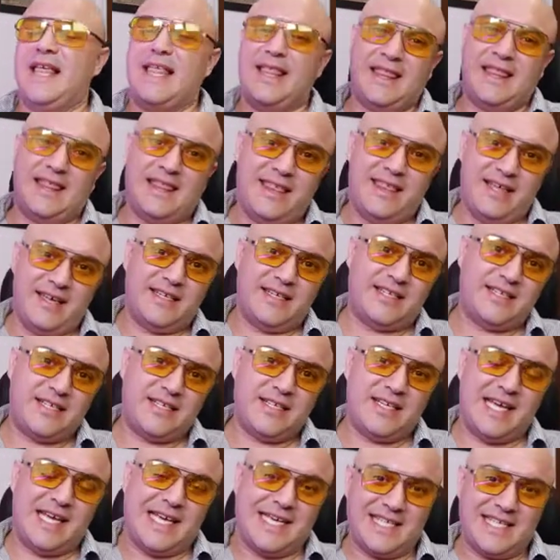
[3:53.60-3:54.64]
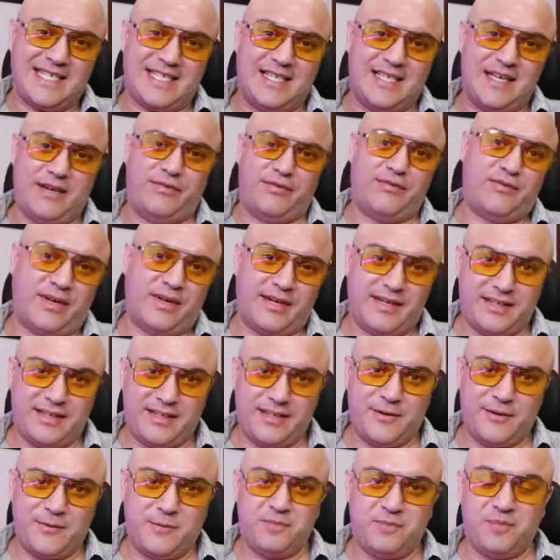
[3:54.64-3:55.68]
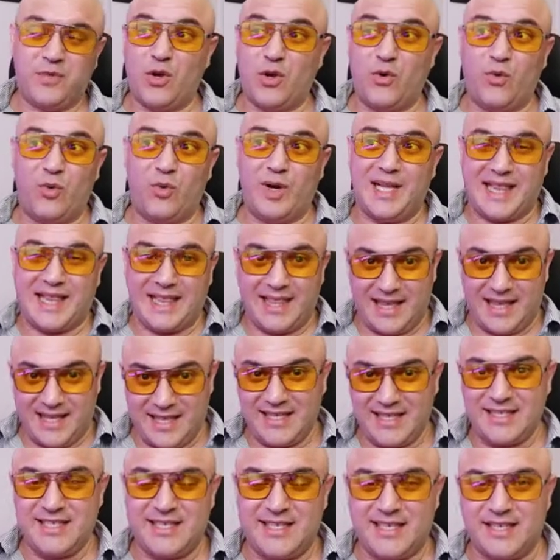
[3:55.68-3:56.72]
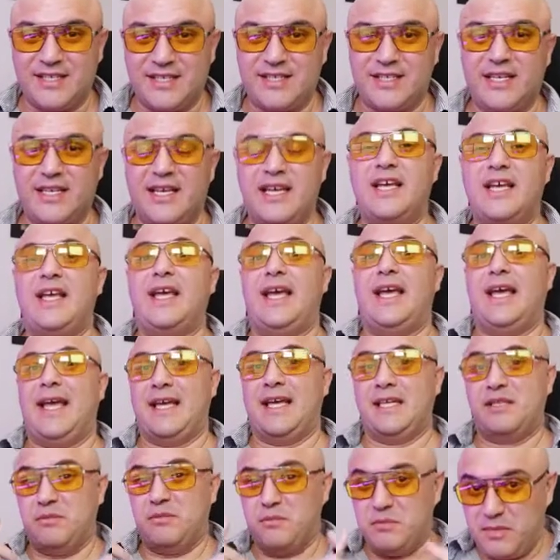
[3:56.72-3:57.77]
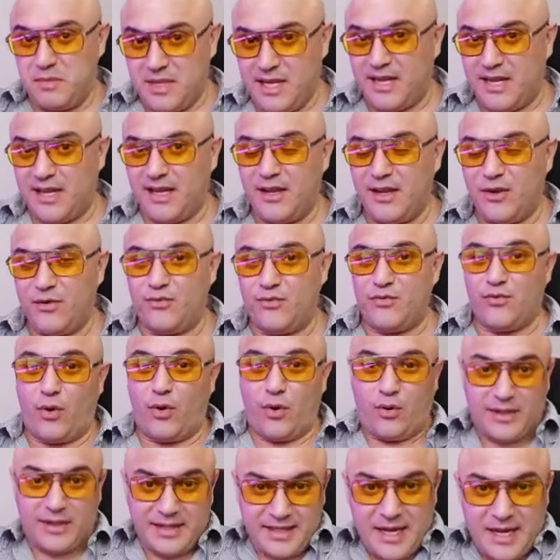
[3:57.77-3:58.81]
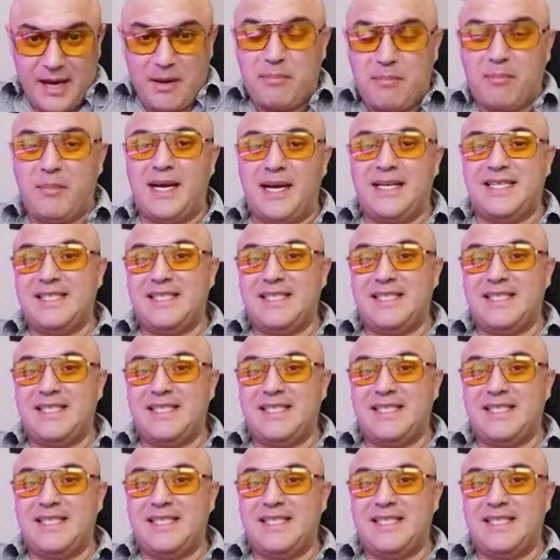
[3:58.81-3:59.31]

This is different. What this is me rolling up my